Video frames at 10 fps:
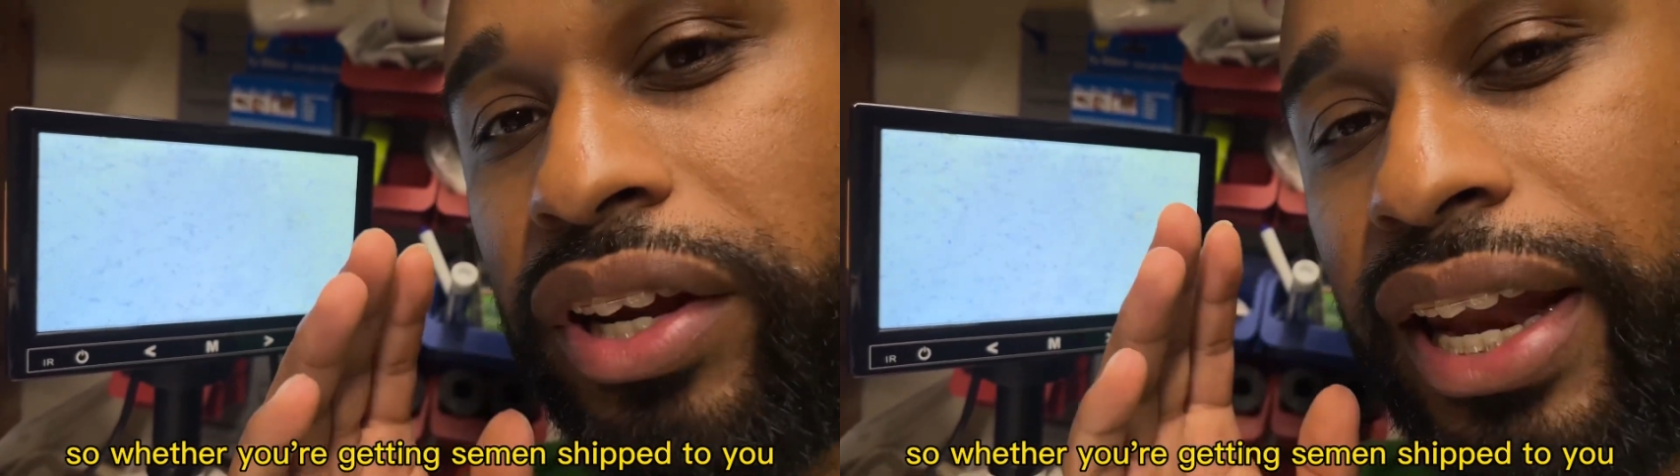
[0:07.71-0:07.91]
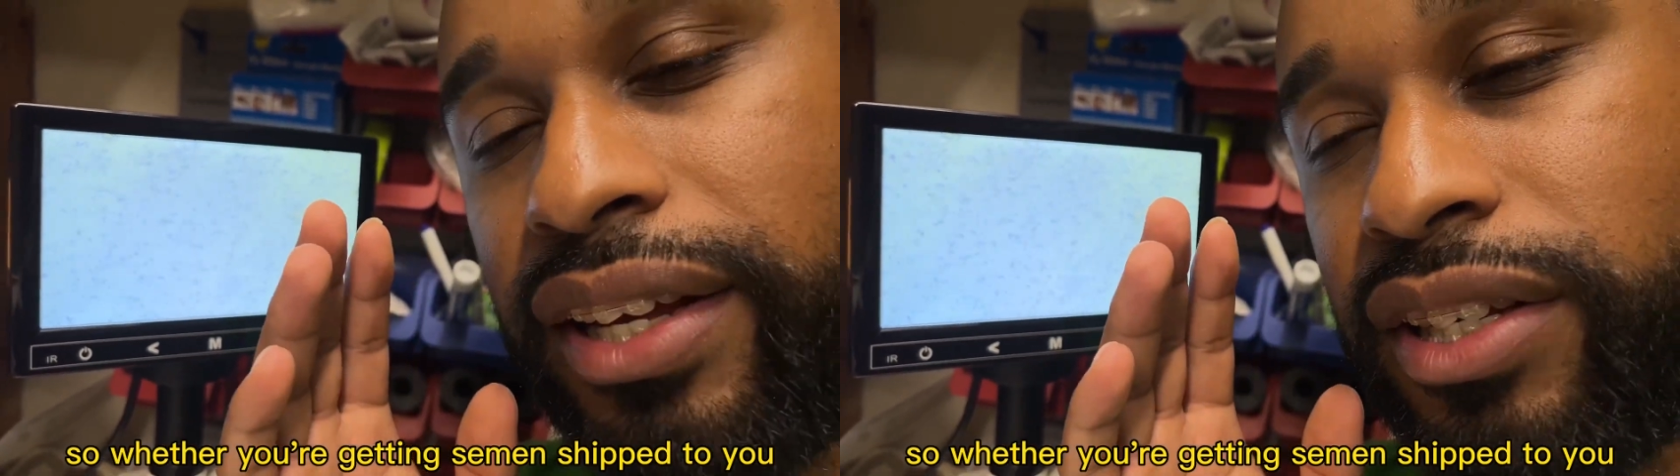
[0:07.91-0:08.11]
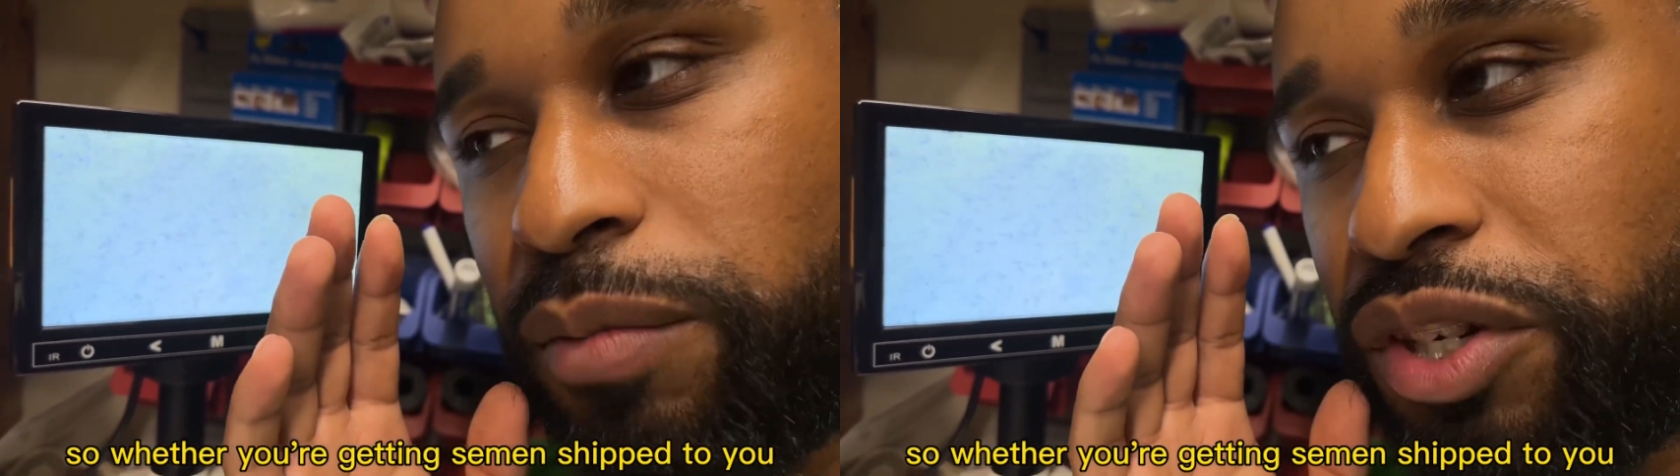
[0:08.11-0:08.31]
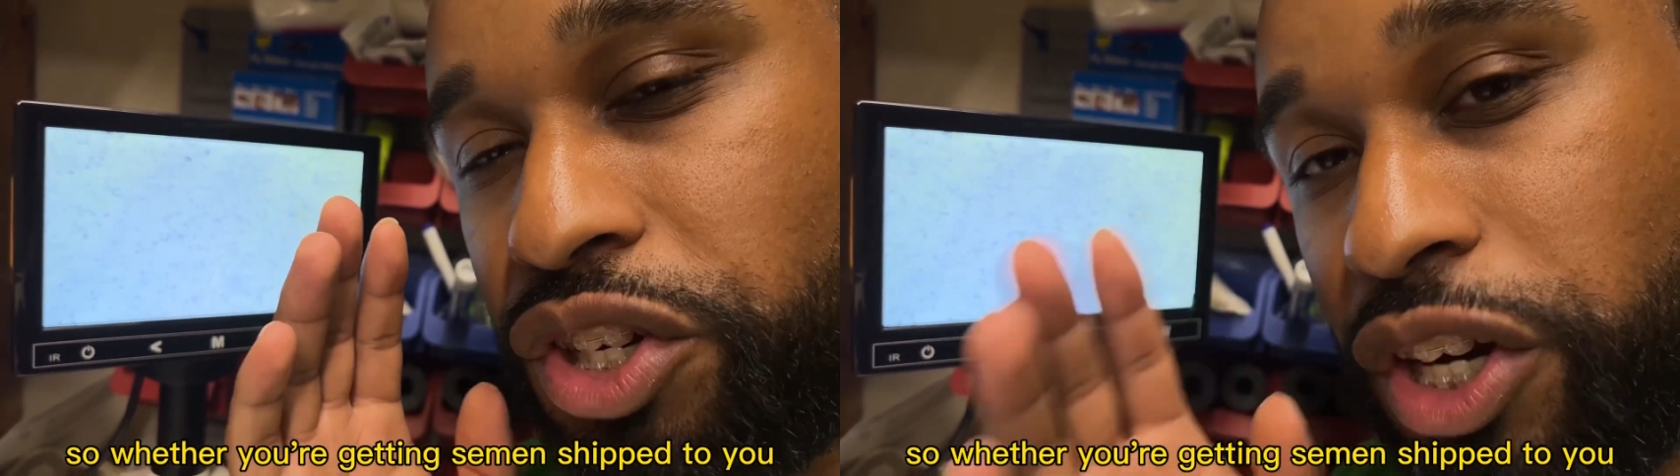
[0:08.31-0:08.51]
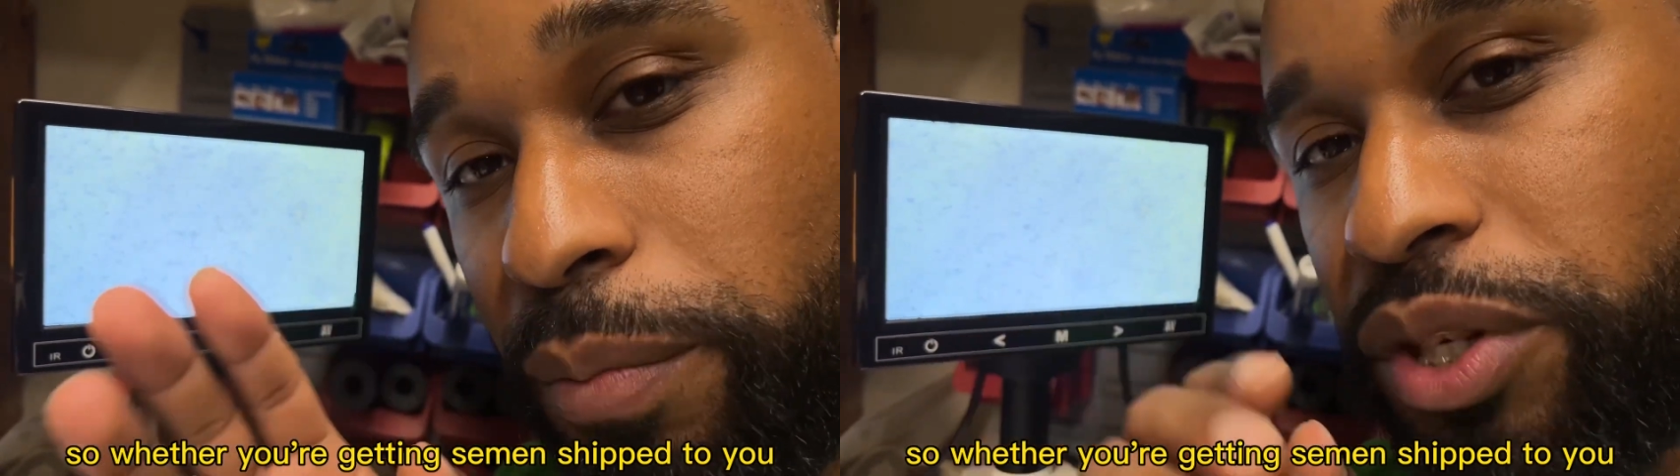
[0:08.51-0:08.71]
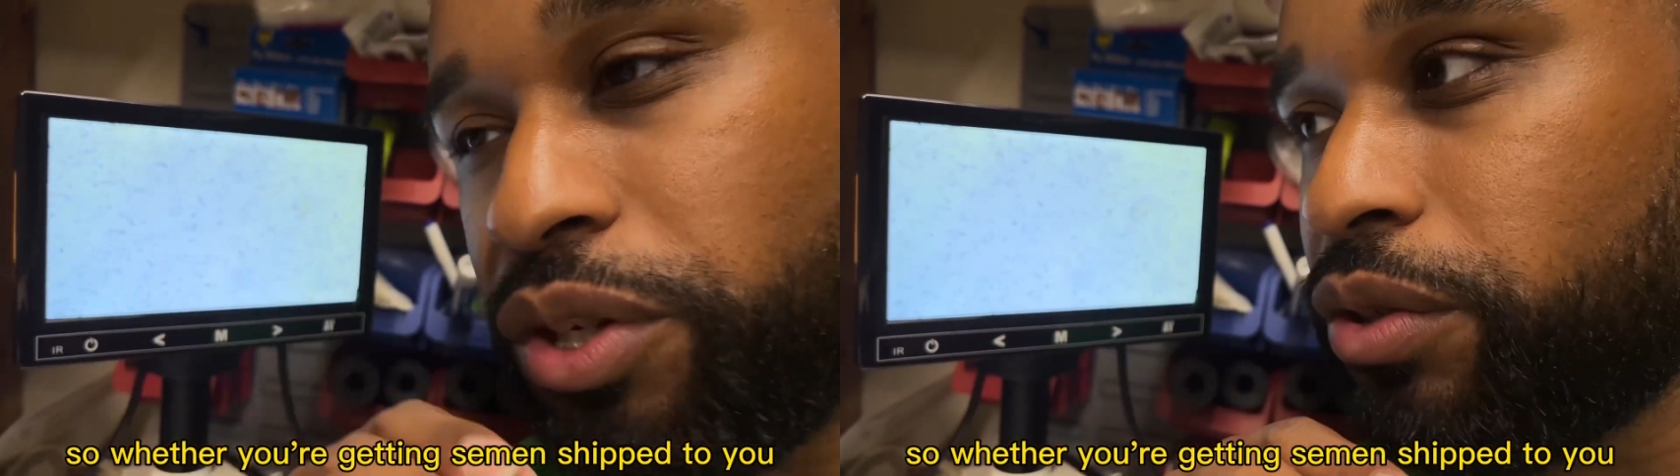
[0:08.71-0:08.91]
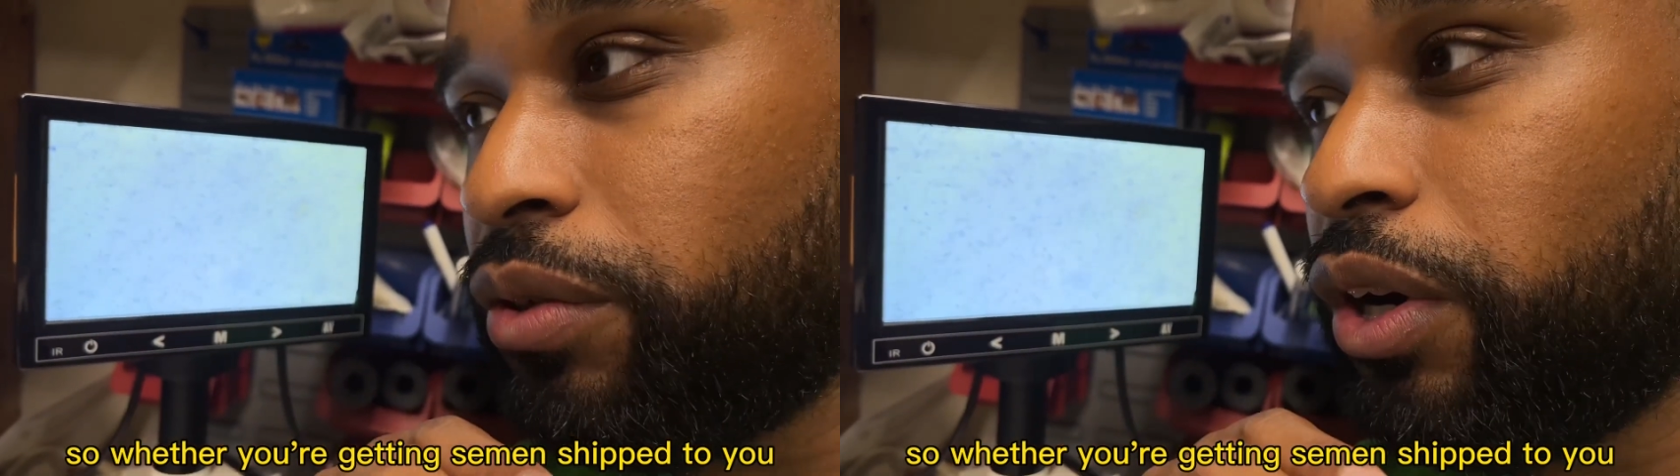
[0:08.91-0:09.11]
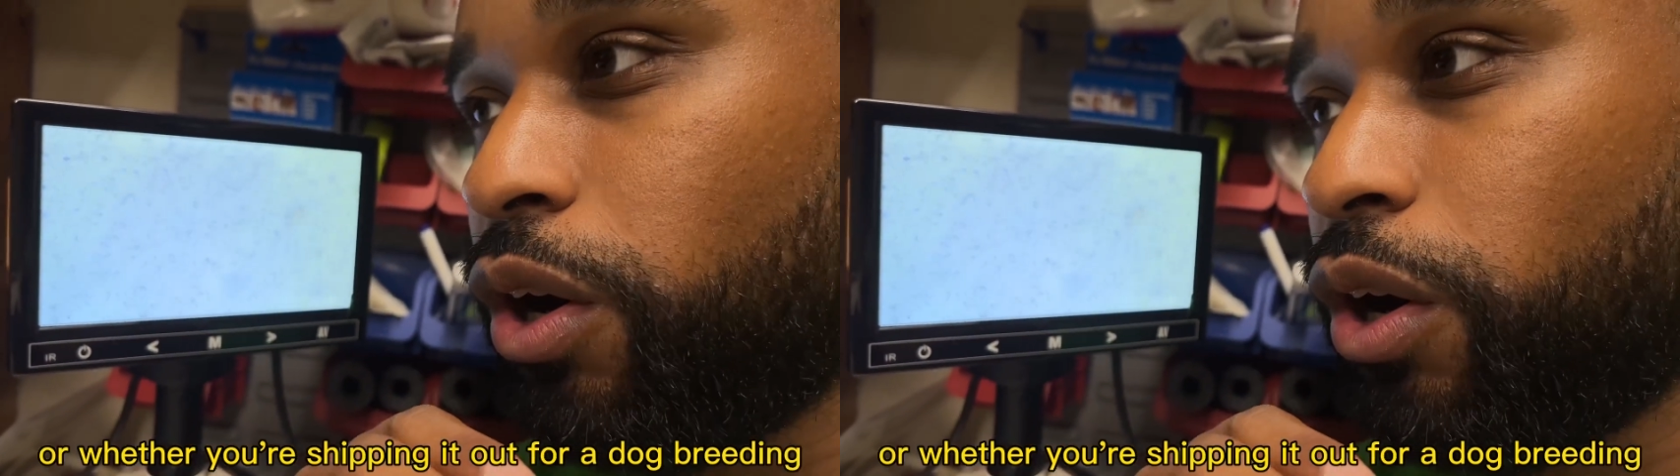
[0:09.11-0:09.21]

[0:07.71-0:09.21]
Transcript: getting semen shipped to you